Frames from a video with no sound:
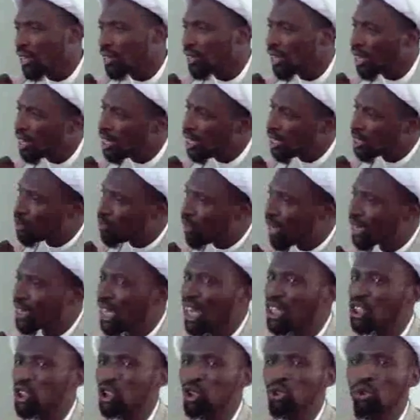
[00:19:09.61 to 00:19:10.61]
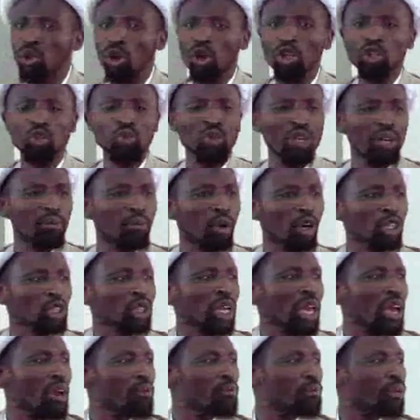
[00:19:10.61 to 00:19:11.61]
then it's better she go to the
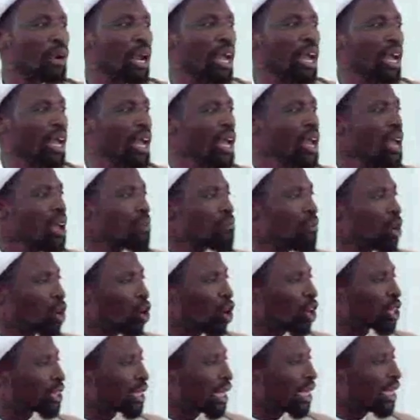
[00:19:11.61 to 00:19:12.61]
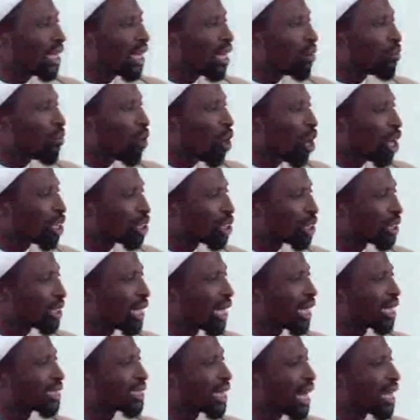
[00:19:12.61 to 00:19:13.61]
mosque and pray, because in the mosque
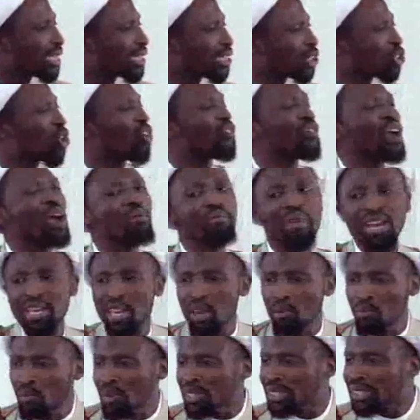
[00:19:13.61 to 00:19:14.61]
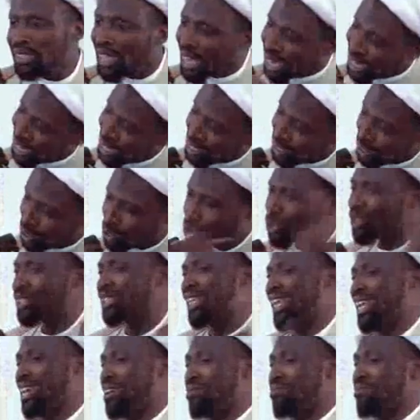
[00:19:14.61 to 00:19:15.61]
the chances of her making mistake is so
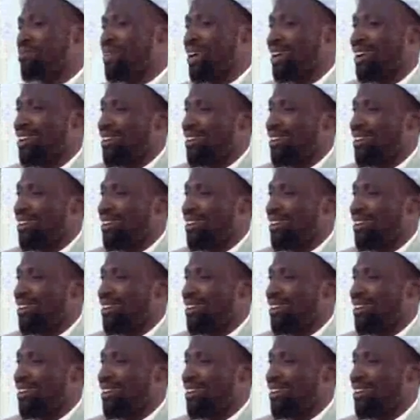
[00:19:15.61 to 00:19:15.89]
slim.